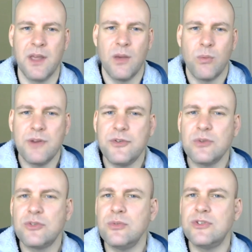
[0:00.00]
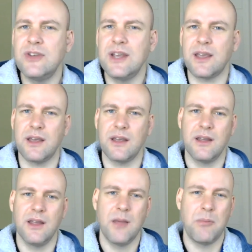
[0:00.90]
What if you're too sick?
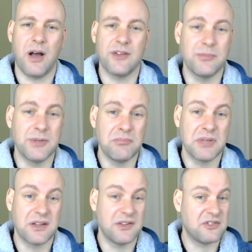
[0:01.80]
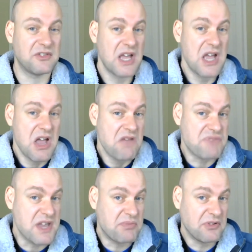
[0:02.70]
Possibly because
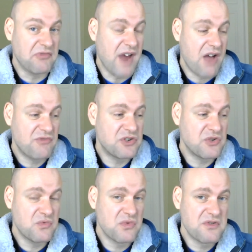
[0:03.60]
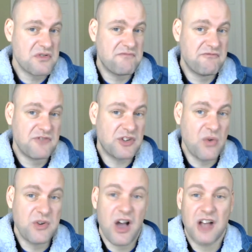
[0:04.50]
people around you were so
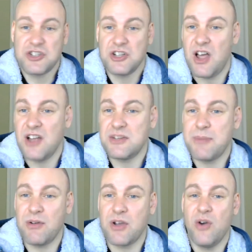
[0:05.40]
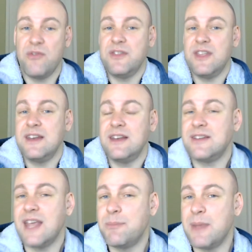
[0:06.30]
nonchalant about COVID they didn't
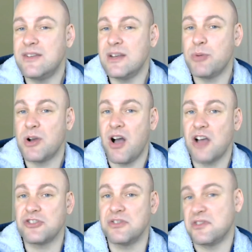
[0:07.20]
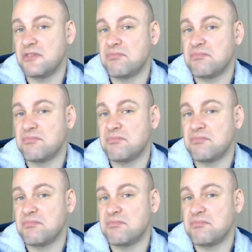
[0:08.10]
take basic precautions.